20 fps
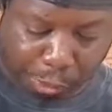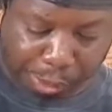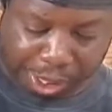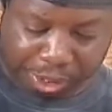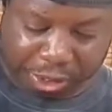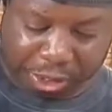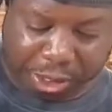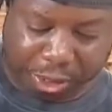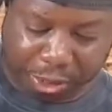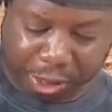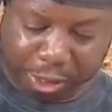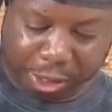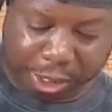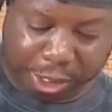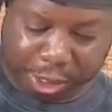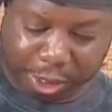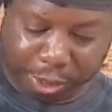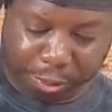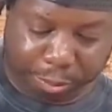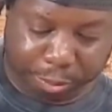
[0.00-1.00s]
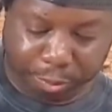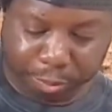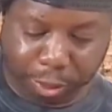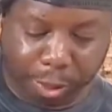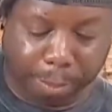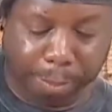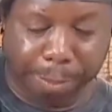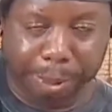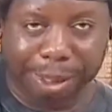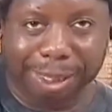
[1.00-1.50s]
messy around here.
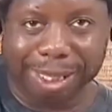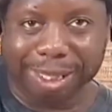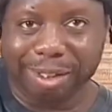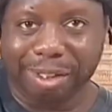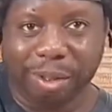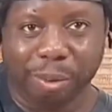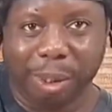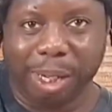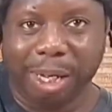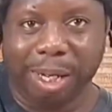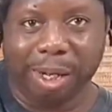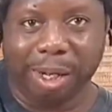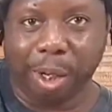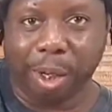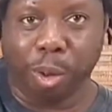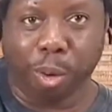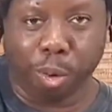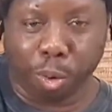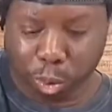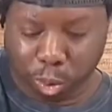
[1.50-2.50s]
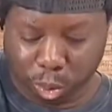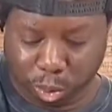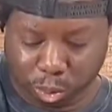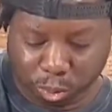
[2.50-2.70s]
That's the way it goes.